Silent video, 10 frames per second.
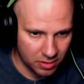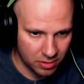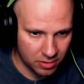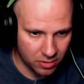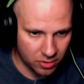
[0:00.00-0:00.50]

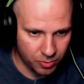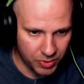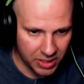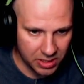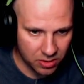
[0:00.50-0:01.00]
To open
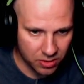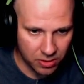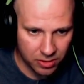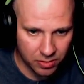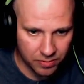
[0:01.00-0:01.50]
this door?
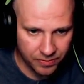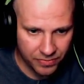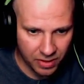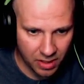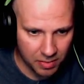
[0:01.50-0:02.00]

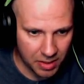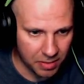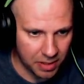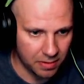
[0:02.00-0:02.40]
Yeah, maybe